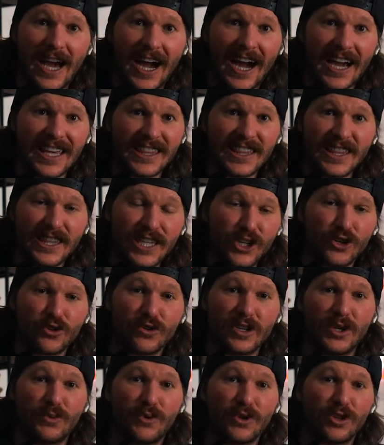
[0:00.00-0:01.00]
I
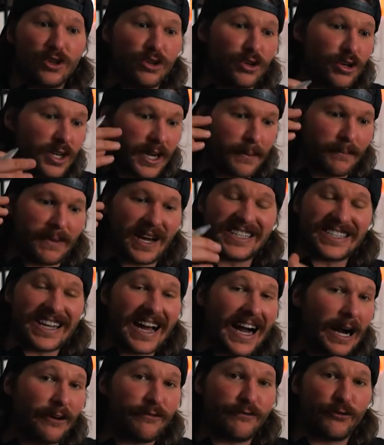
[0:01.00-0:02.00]
literally will look at my
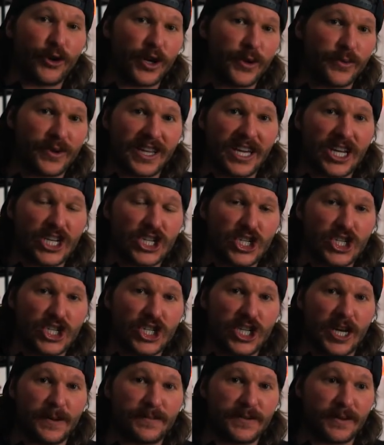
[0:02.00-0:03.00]
top 40
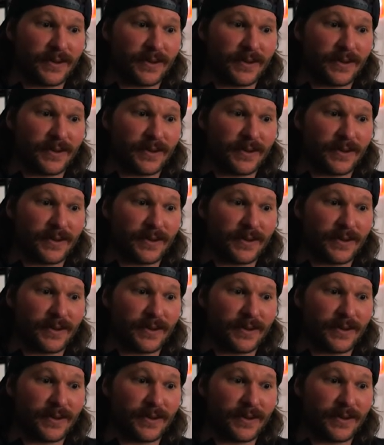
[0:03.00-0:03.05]
relationships.